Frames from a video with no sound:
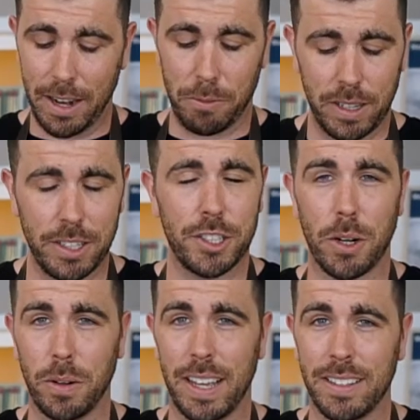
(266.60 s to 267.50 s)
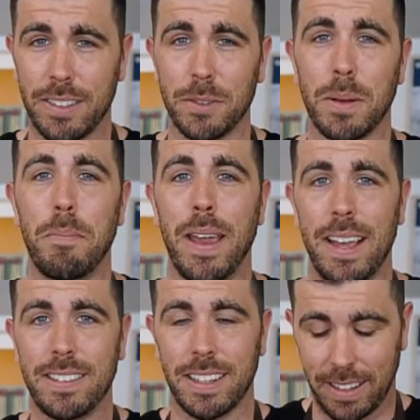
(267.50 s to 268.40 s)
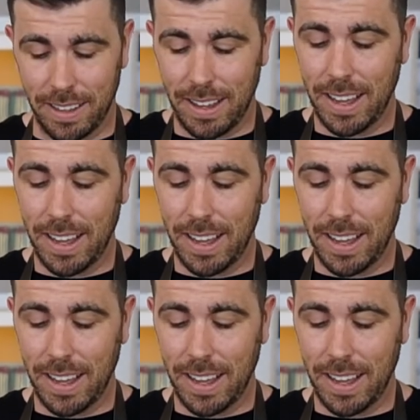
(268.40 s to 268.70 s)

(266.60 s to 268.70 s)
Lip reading: It really showcased those amazing